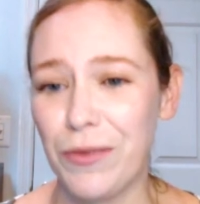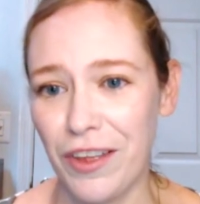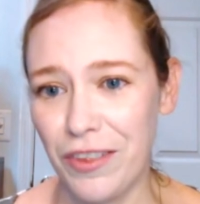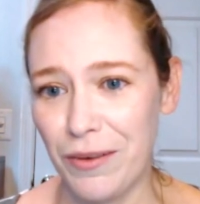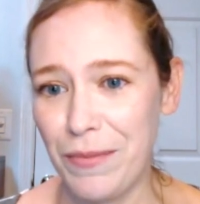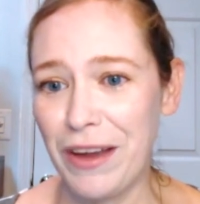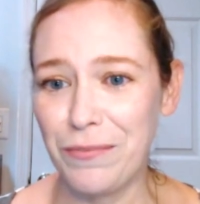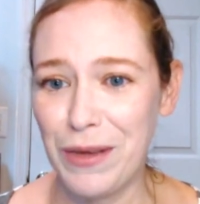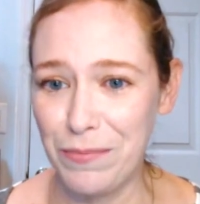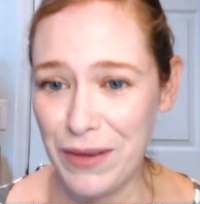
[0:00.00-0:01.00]
the amount of
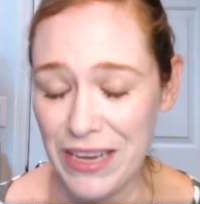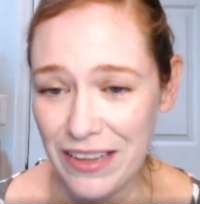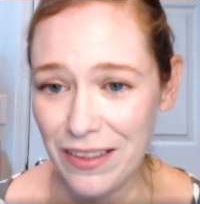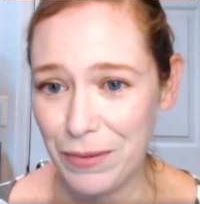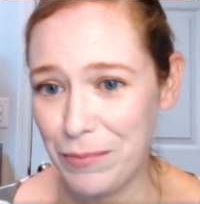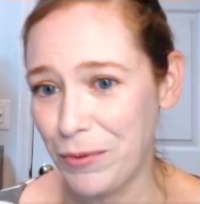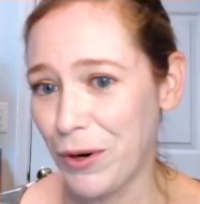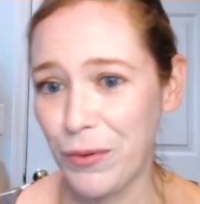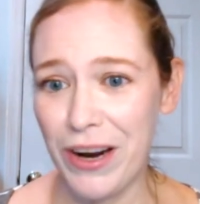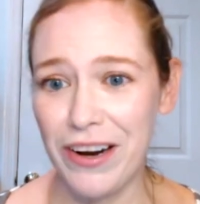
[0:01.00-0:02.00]
PPE that people
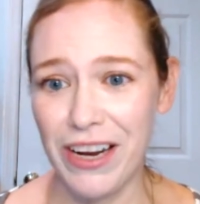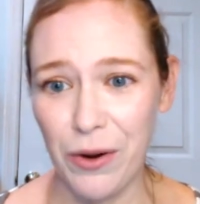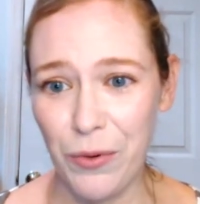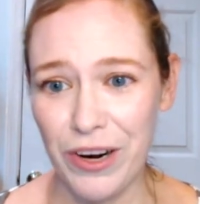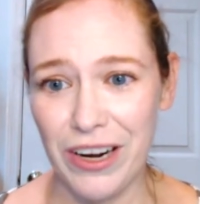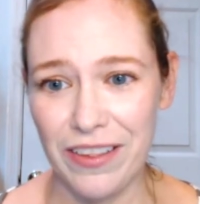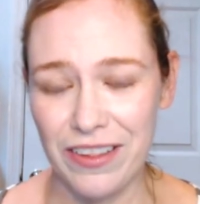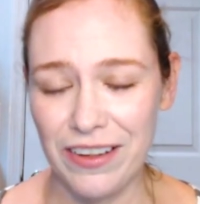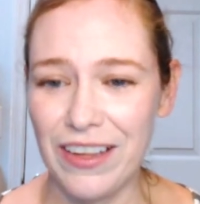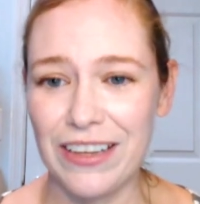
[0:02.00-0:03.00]
were wearing at work. I
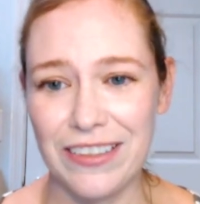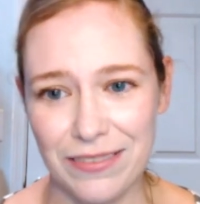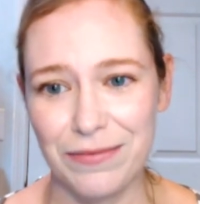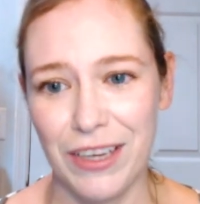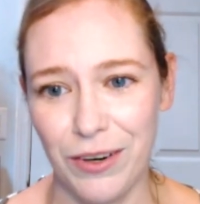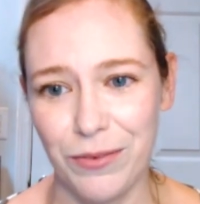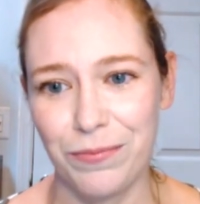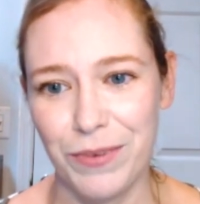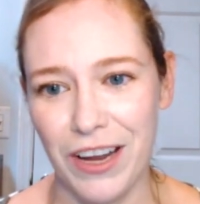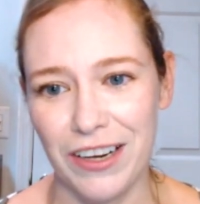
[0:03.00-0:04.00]
think that's,
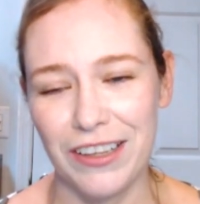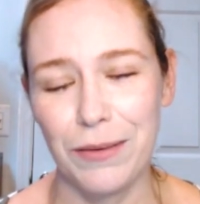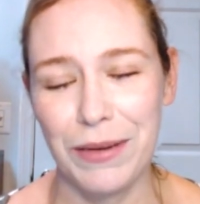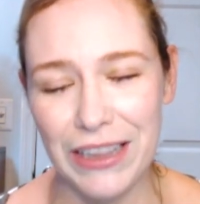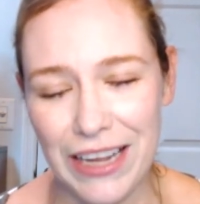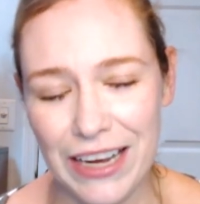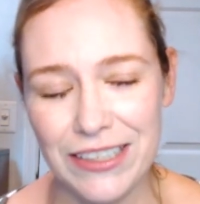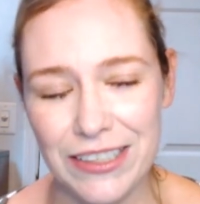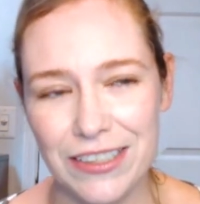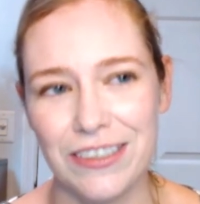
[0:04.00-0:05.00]
gotten a little bit
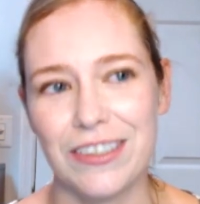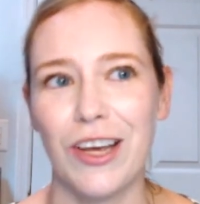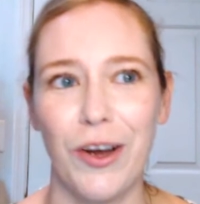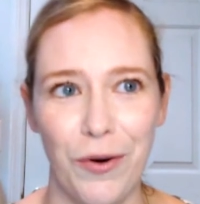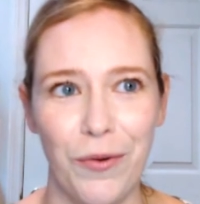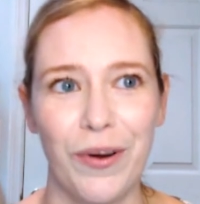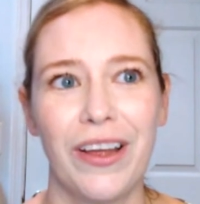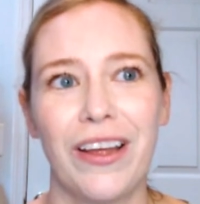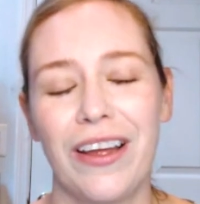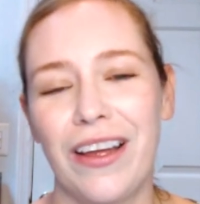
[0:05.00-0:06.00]
less so.
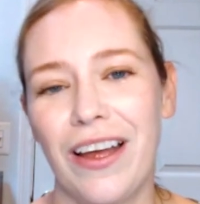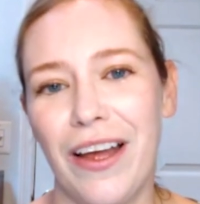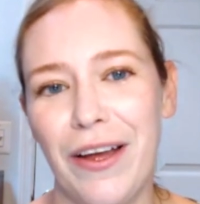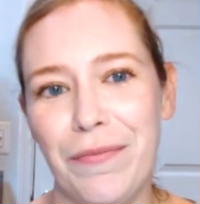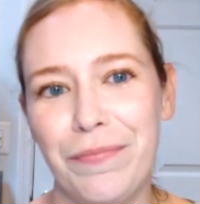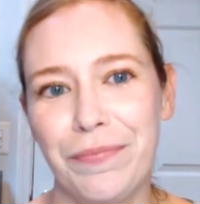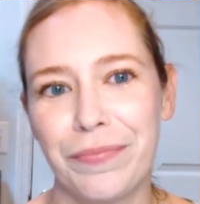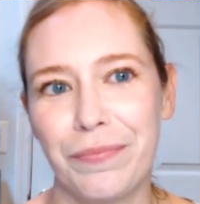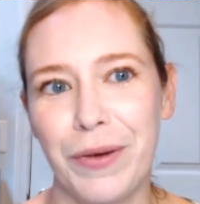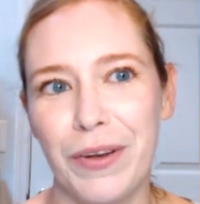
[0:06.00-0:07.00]

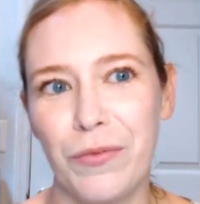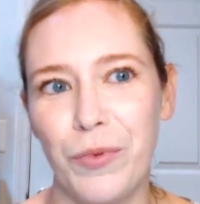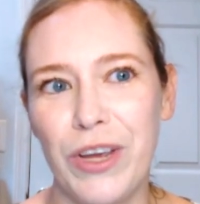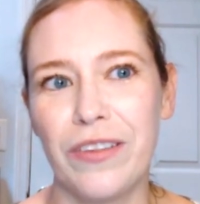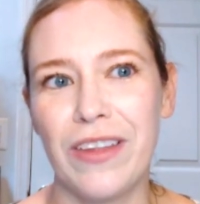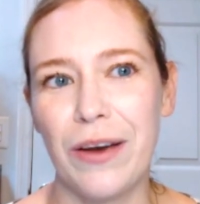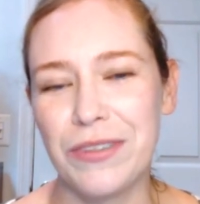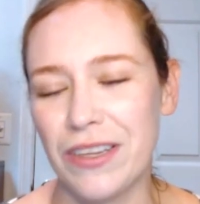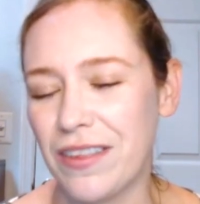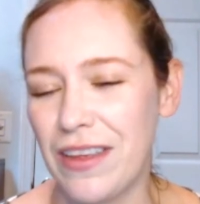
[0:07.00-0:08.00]
But that was
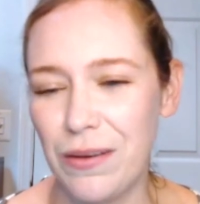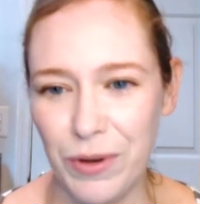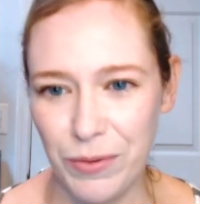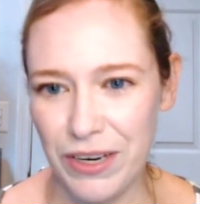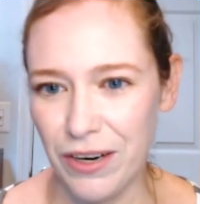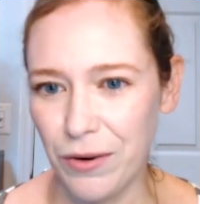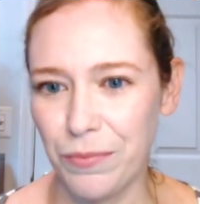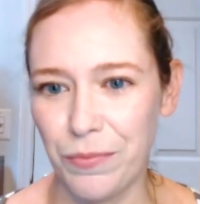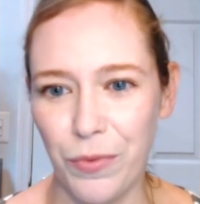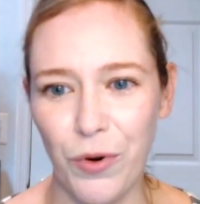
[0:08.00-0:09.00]
a theme we would hear
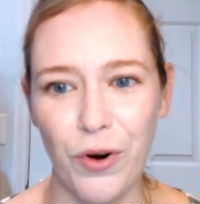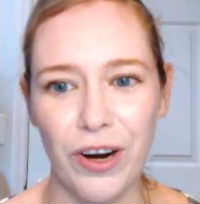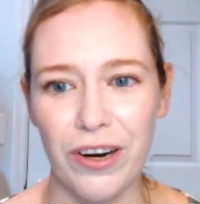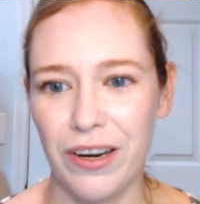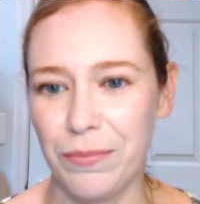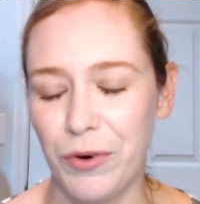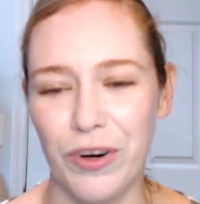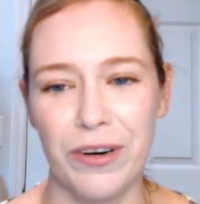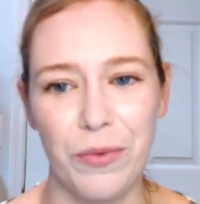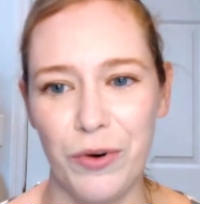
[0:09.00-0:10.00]
more and more
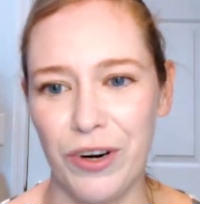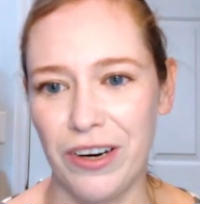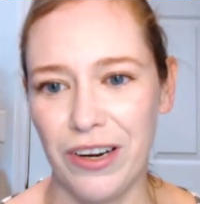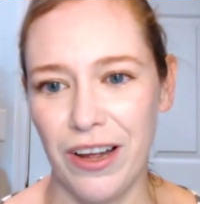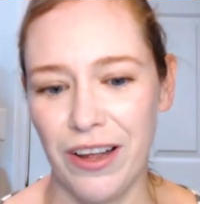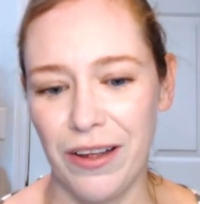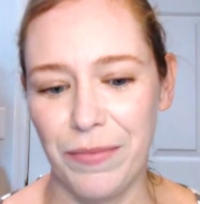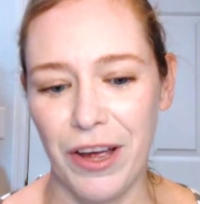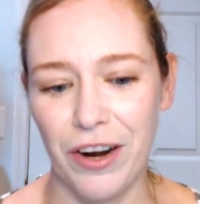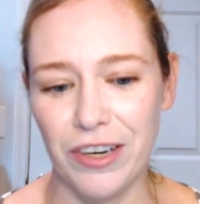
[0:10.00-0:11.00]
and more on
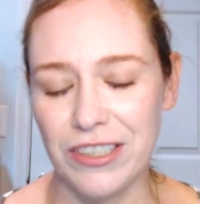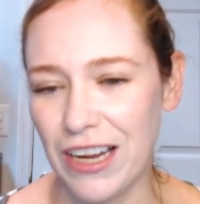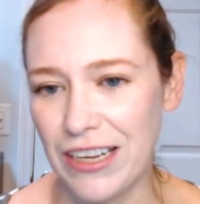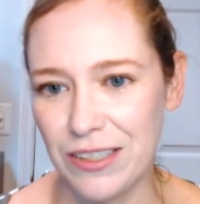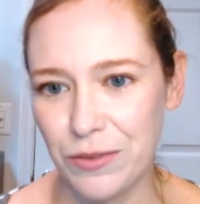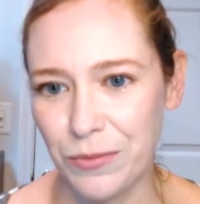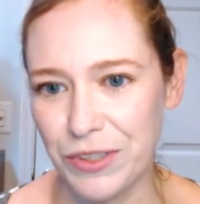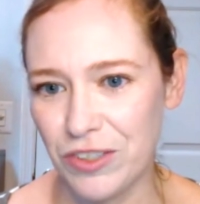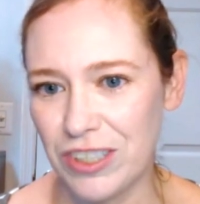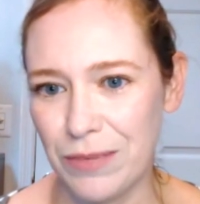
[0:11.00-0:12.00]
our sites,
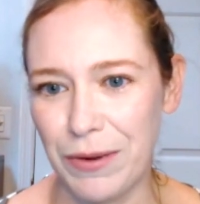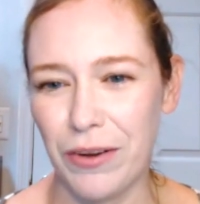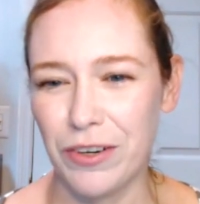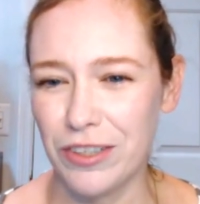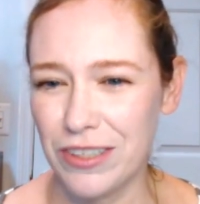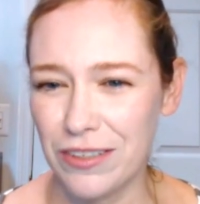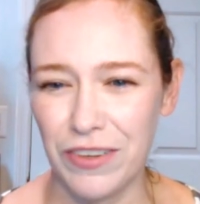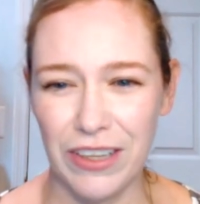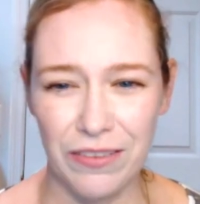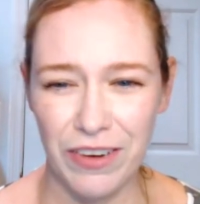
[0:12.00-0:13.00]
was just about nurses
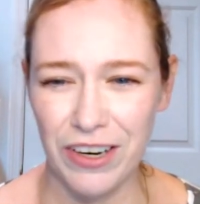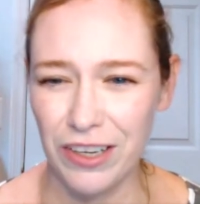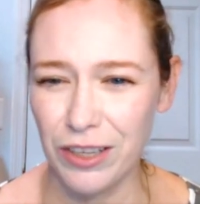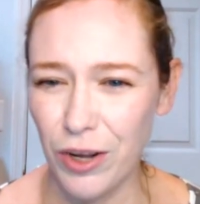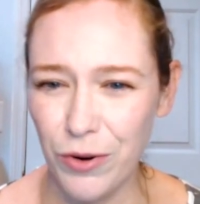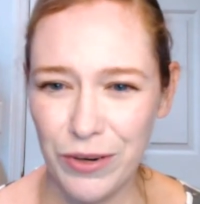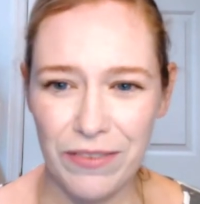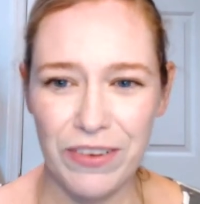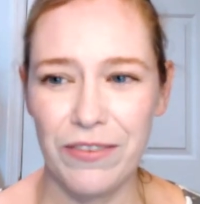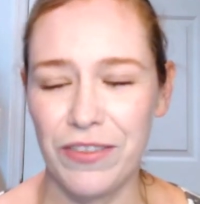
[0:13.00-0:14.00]
feeling very alone,
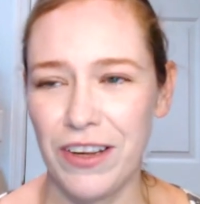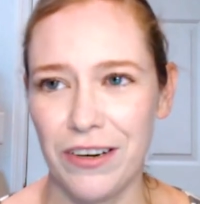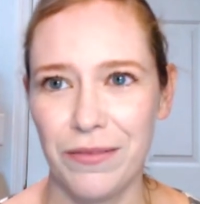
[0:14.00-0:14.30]
even if they're